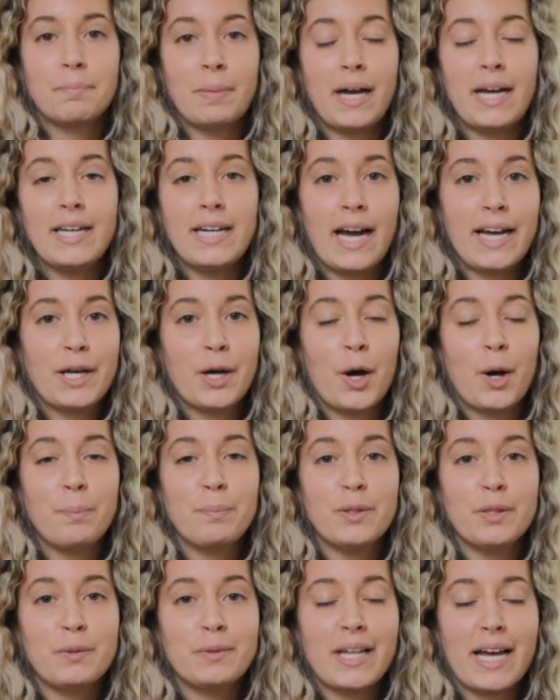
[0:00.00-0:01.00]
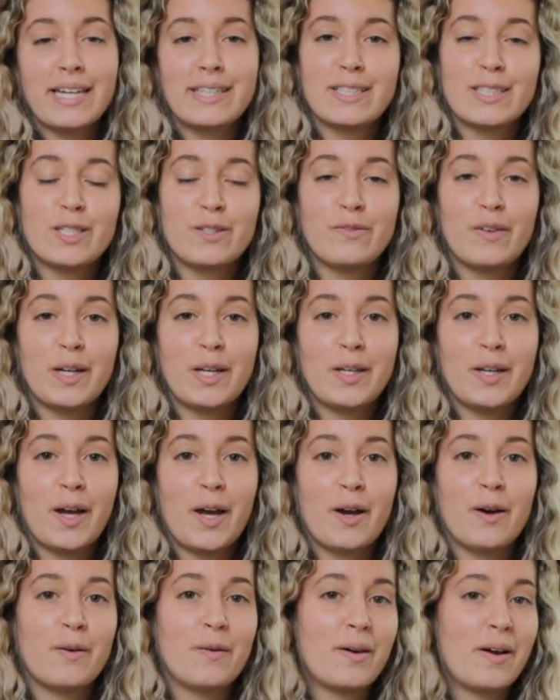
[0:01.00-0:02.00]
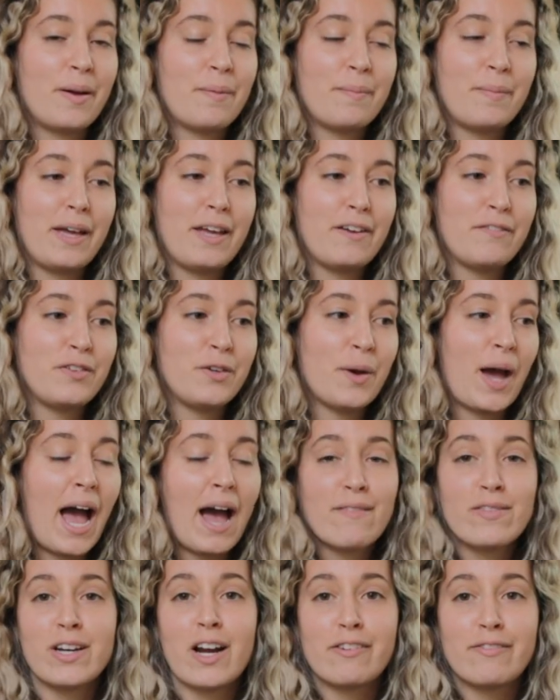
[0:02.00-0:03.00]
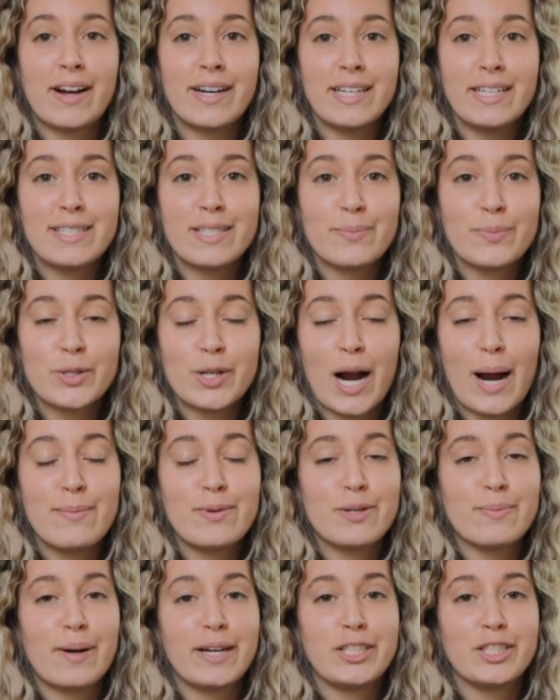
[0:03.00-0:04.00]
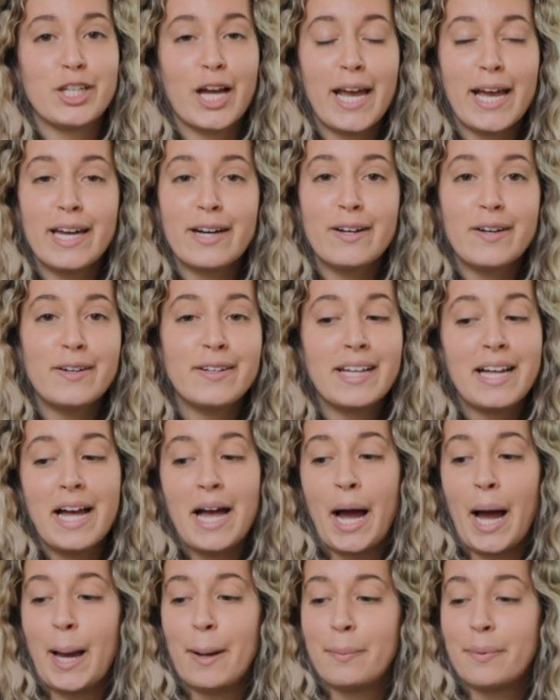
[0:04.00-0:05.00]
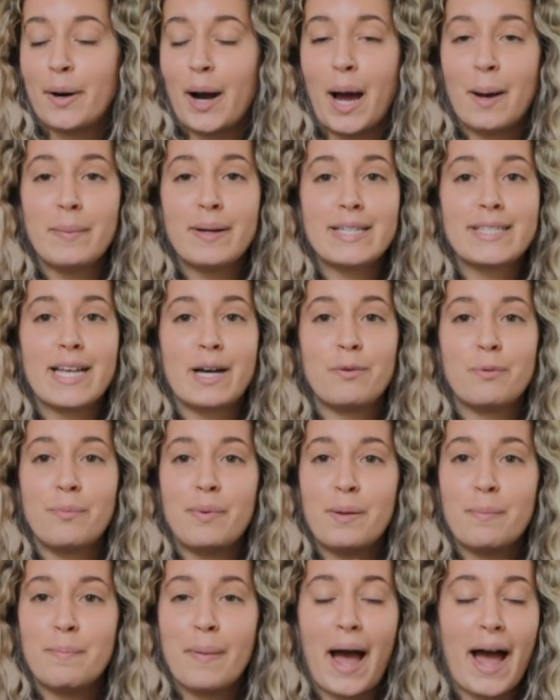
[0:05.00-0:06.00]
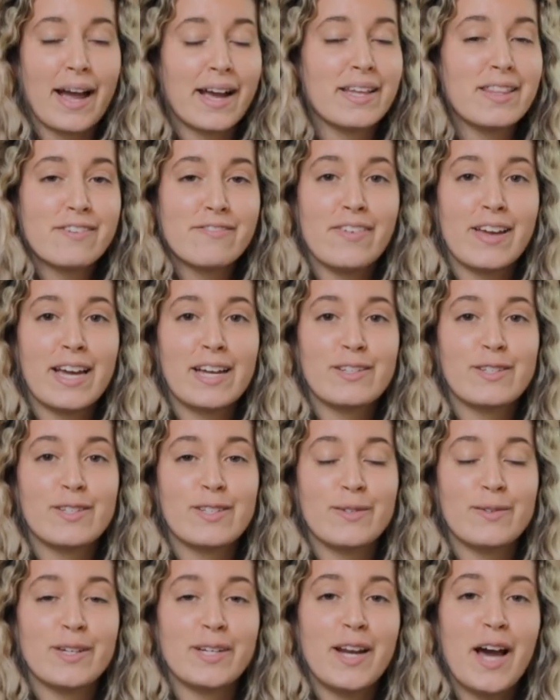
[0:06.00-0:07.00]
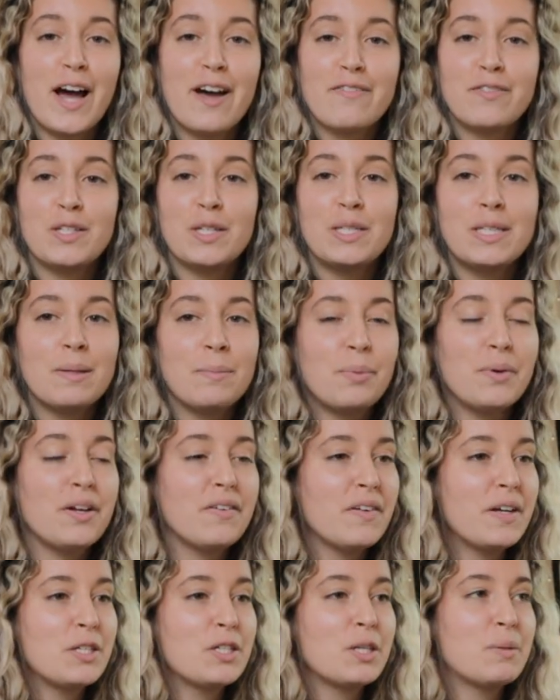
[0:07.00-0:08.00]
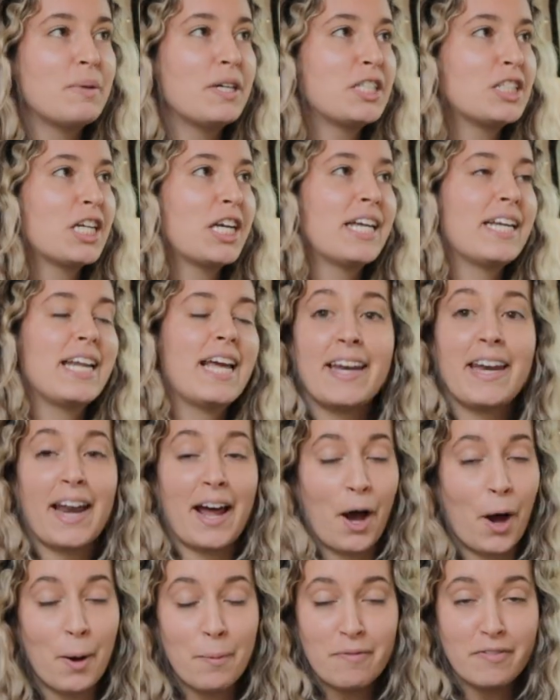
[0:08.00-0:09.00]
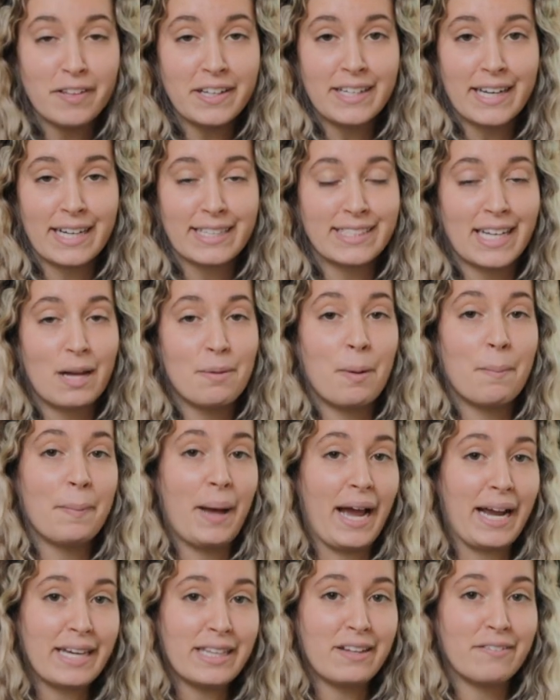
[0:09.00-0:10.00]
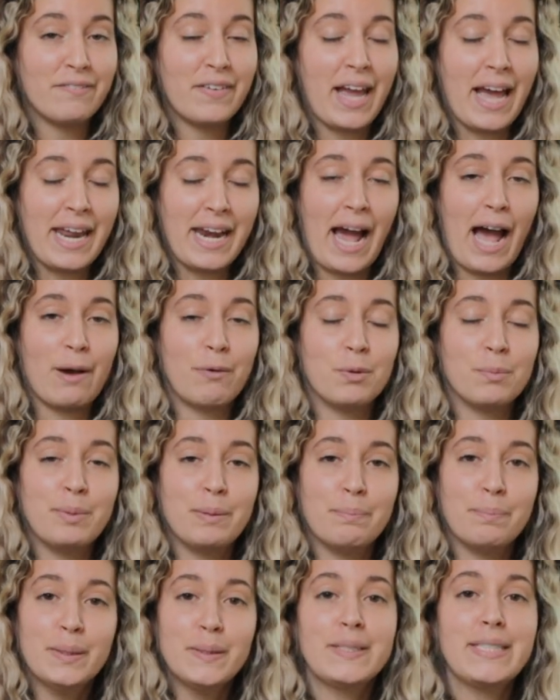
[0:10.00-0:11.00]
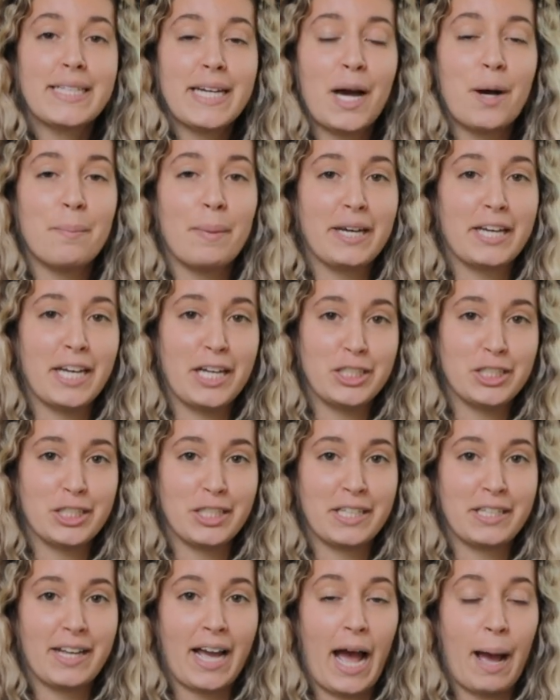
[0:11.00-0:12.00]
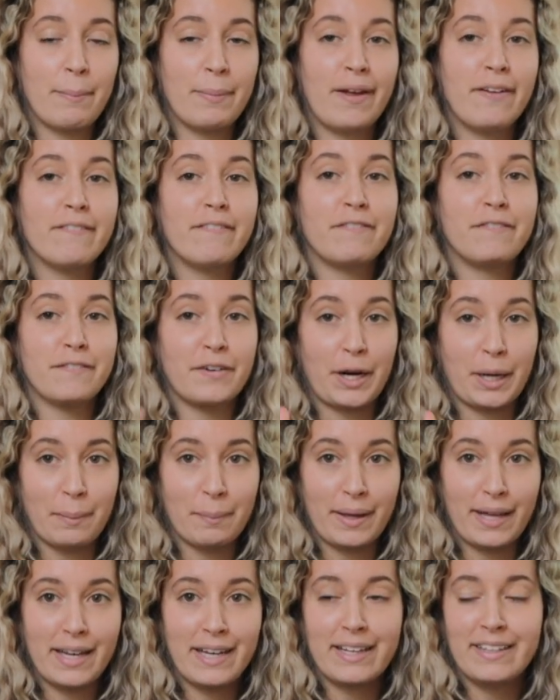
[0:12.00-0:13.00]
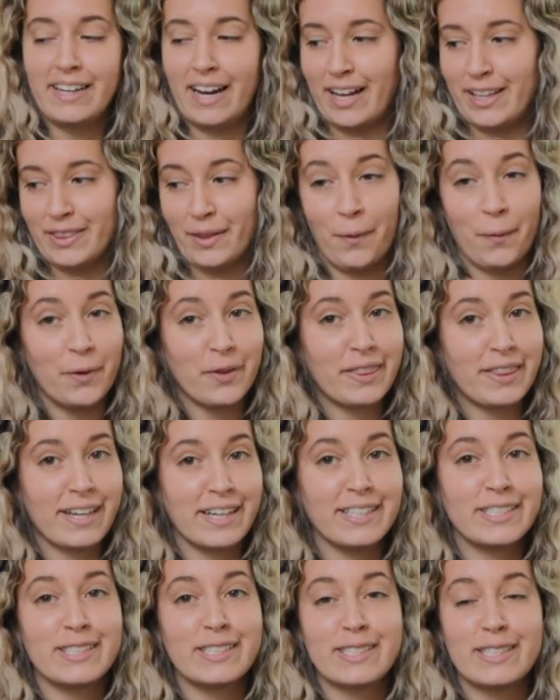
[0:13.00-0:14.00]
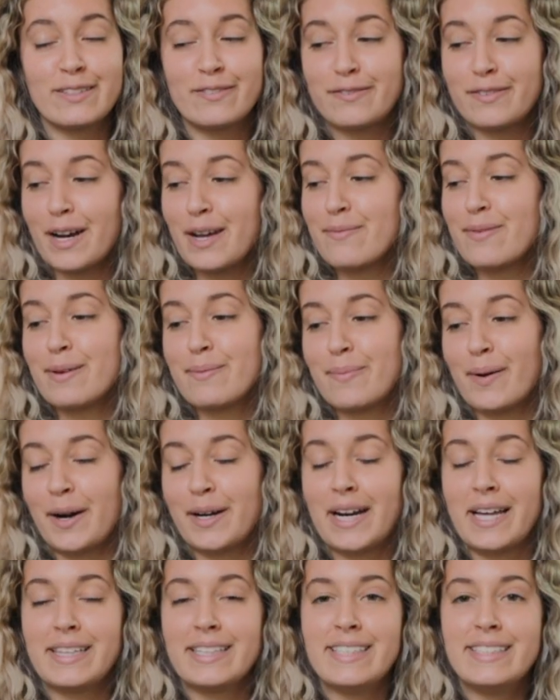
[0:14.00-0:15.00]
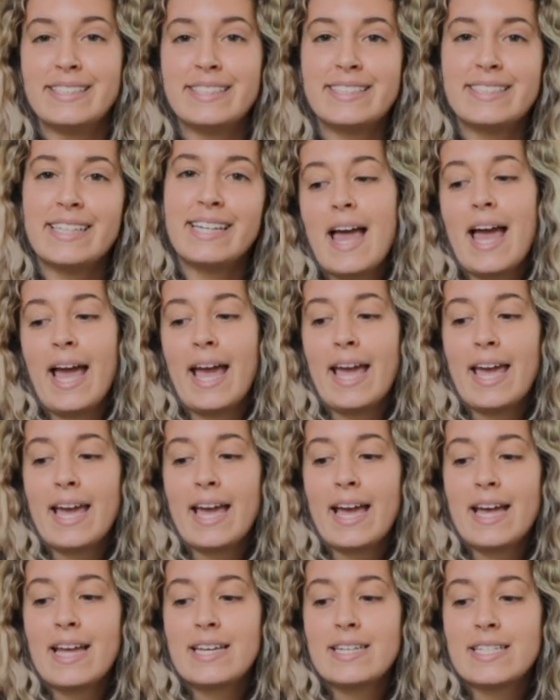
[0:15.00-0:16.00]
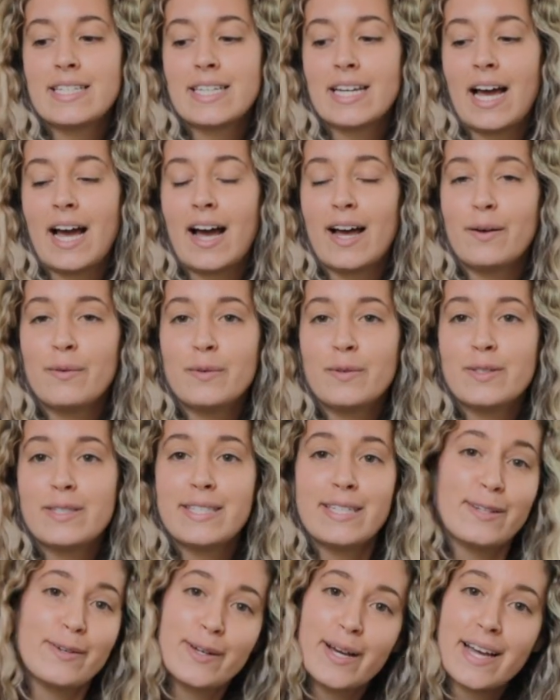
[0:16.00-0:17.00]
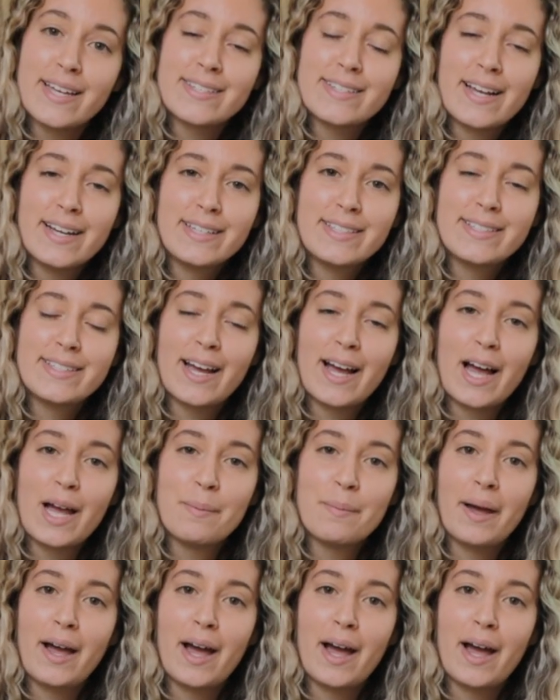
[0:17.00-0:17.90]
But I hope you like this video. If you haven't already, subscribe to my channel. I promise I will be back in the van soon enough, just a brief intermission, and hopefully next time I'm back in the van, I will be building out my kitchen cabinet framing. Not the whole thing, just the framing part at least. And I will see you guys next time.